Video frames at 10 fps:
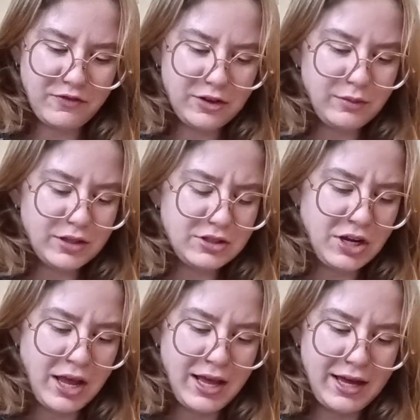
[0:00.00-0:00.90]
very much.
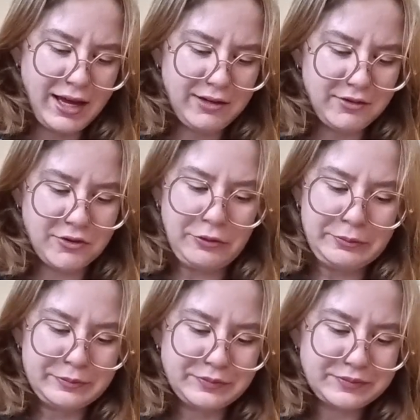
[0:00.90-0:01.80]
I don't know.
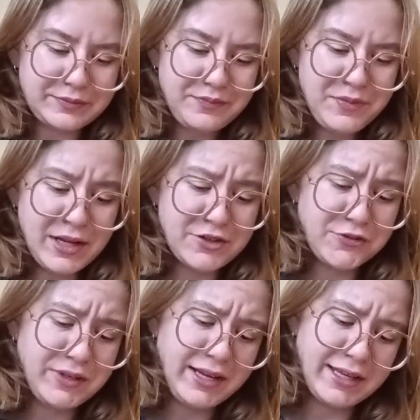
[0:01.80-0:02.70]
I just
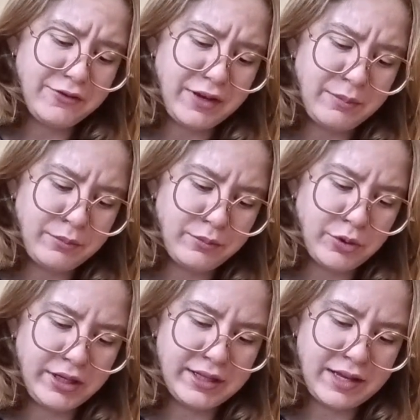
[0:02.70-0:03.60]
feel like if I'm
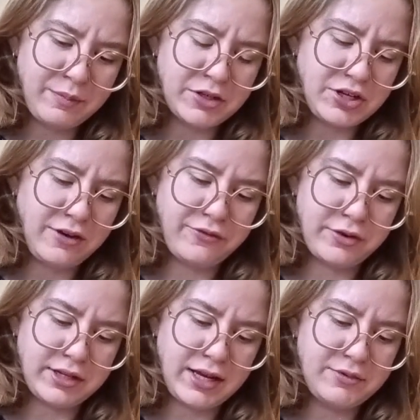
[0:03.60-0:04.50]
putting in that much
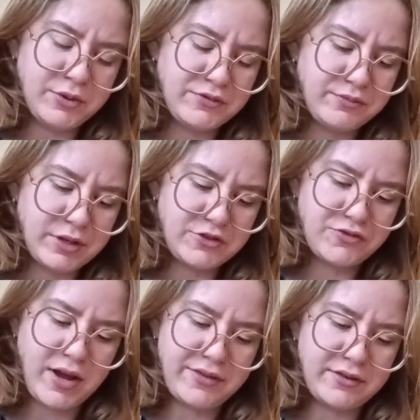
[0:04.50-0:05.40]
effort, I would much
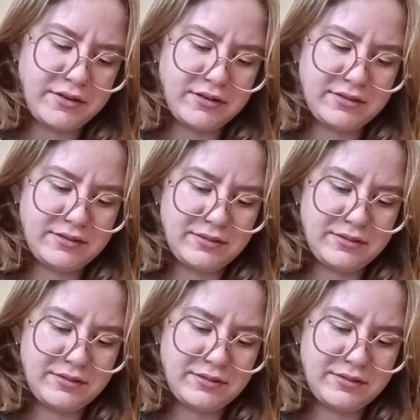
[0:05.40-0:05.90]
rather